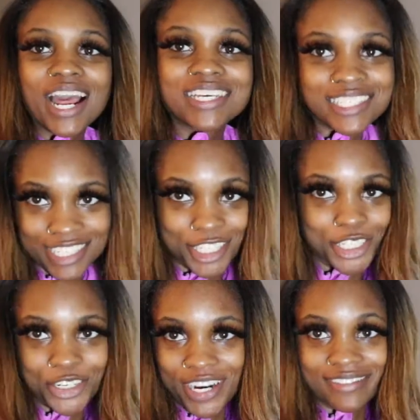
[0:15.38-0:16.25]

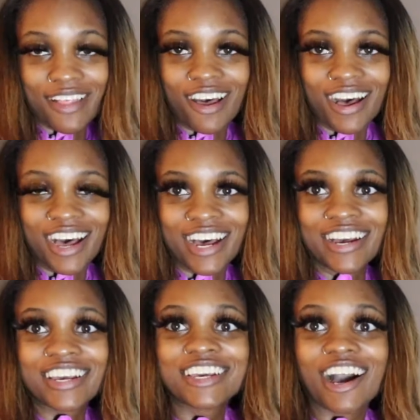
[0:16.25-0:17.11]

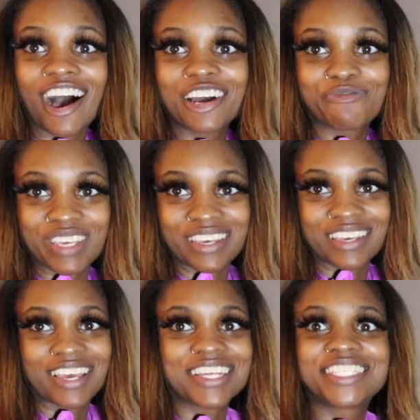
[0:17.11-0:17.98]
sister-in-law got
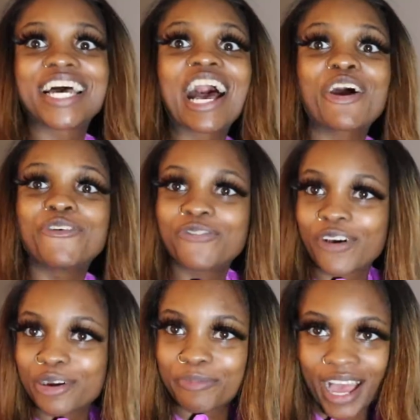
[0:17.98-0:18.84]
me a
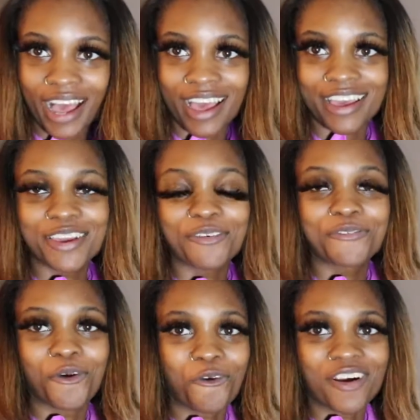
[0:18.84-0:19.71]
Telfar bag
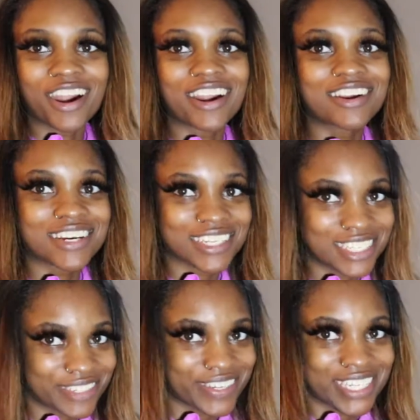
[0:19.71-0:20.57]
for
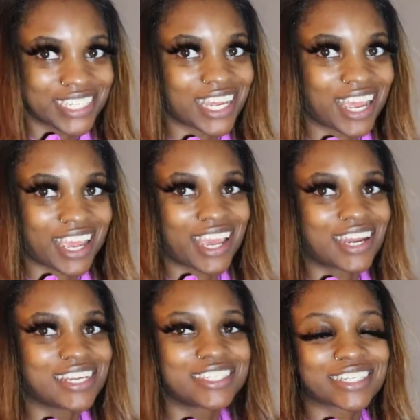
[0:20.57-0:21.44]
Christmas
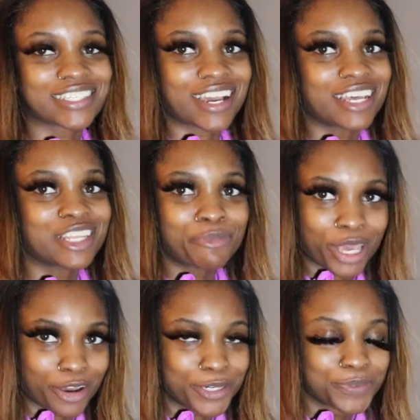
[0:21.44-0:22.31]
and it just got in the
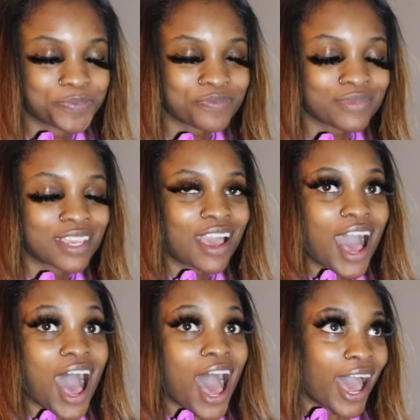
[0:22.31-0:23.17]
mail.
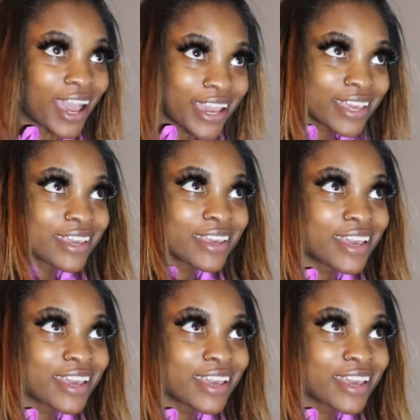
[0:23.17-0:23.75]
I